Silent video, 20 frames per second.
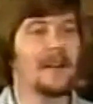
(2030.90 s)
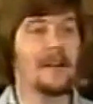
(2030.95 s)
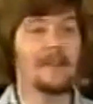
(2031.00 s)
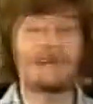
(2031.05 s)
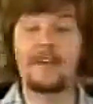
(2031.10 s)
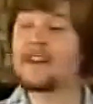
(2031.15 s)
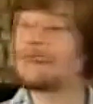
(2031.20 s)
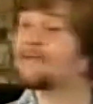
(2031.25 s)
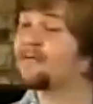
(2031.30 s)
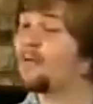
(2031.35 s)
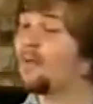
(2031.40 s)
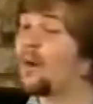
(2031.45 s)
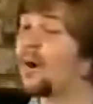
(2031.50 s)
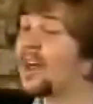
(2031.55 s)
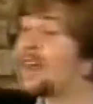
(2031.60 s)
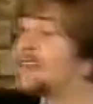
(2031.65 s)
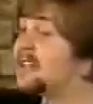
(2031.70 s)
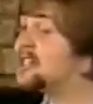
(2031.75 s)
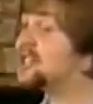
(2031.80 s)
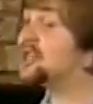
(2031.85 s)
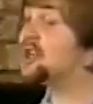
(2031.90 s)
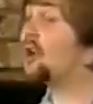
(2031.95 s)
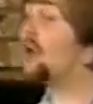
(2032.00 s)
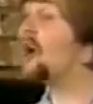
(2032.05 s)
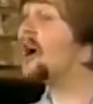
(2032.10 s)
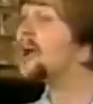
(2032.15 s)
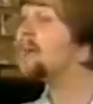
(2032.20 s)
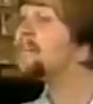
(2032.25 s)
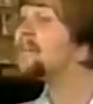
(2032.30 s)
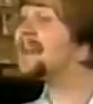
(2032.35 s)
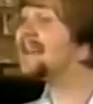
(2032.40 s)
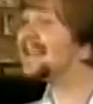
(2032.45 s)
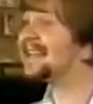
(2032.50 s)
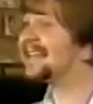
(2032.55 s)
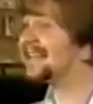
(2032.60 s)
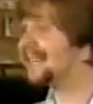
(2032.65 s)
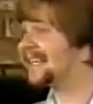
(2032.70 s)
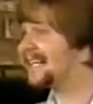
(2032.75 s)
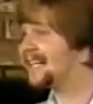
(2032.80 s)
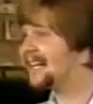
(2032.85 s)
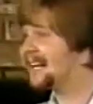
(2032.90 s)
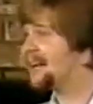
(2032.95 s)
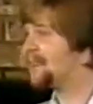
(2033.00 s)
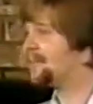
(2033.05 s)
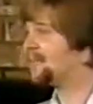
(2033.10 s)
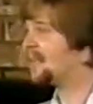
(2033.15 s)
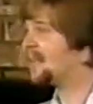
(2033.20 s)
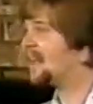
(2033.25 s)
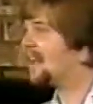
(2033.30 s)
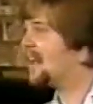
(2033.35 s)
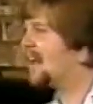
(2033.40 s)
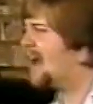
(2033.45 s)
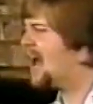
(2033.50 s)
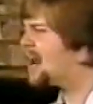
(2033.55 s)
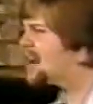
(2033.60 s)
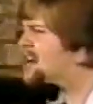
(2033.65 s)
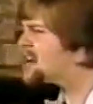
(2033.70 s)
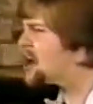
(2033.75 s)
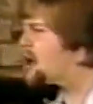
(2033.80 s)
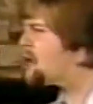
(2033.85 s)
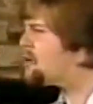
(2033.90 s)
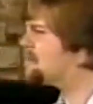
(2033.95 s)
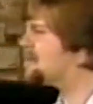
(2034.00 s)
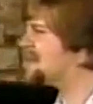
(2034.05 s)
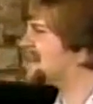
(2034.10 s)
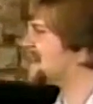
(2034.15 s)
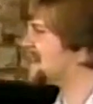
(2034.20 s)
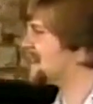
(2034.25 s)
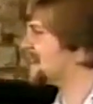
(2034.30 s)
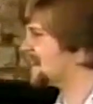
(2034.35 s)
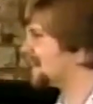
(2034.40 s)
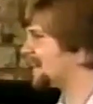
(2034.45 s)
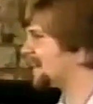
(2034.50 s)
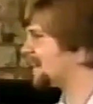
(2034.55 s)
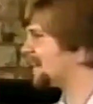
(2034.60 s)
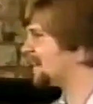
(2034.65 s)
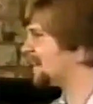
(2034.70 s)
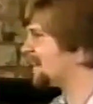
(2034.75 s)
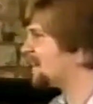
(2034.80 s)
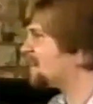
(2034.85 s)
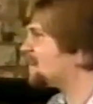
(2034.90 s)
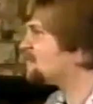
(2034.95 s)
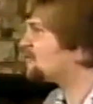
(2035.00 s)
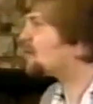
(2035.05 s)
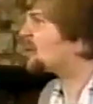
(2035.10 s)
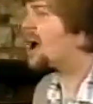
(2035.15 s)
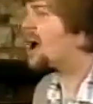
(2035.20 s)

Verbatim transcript: Therefore enjoy me and know me, for